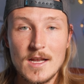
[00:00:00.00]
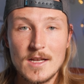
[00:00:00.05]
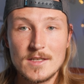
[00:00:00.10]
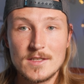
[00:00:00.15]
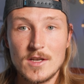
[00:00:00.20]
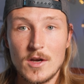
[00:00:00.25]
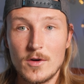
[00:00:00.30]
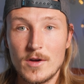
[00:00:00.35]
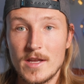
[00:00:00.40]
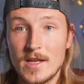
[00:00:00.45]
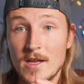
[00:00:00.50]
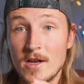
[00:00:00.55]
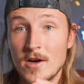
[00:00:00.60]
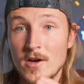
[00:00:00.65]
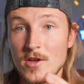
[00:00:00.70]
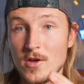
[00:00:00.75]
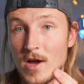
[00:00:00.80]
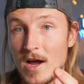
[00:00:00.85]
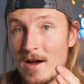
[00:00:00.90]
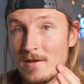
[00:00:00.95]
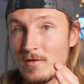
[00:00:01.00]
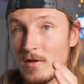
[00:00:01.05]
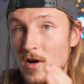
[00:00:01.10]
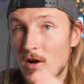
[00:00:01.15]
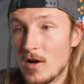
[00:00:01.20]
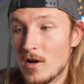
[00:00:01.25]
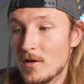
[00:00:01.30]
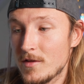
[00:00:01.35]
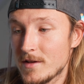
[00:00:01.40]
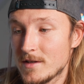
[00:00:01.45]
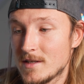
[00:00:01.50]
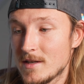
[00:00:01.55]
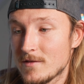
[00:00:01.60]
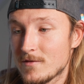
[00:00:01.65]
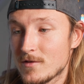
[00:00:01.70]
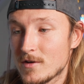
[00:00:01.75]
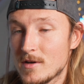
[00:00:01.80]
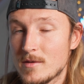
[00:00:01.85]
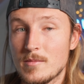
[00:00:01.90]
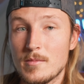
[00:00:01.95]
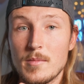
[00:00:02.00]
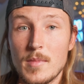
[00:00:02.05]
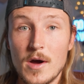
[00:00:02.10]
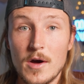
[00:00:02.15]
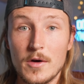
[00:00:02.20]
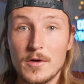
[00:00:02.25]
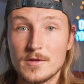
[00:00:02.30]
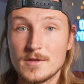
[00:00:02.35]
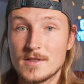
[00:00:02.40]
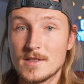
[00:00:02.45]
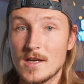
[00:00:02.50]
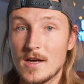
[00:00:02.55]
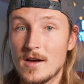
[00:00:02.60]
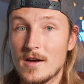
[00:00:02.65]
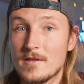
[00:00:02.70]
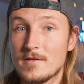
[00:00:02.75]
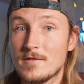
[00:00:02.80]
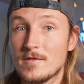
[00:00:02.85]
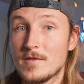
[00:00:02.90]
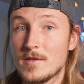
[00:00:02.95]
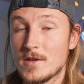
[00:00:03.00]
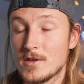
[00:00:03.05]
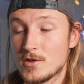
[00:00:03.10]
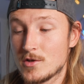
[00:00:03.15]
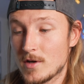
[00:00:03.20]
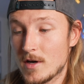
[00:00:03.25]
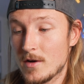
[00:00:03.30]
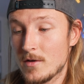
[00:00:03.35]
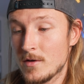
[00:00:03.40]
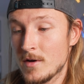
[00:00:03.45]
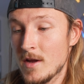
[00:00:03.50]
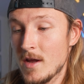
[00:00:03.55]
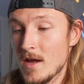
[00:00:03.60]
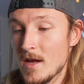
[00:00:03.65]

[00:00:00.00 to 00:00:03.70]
So here you have all the different modes of the drone.